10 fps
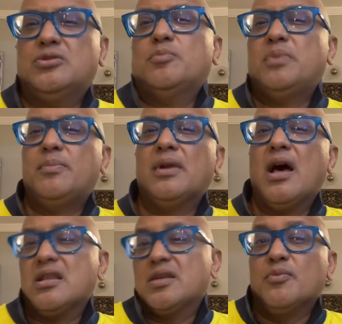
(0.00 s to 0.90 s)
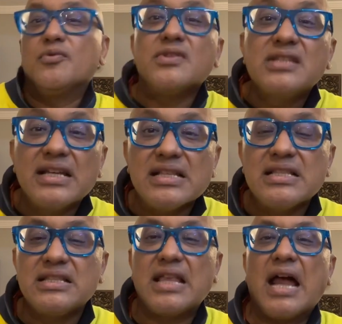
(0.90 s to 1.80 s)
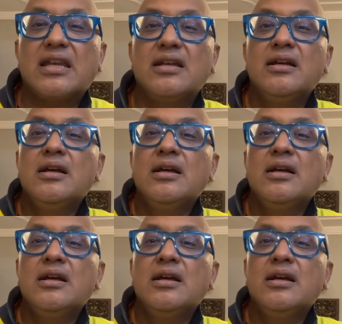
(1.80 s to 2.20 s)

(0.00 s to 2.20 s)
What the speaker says: So, people are some of the skills that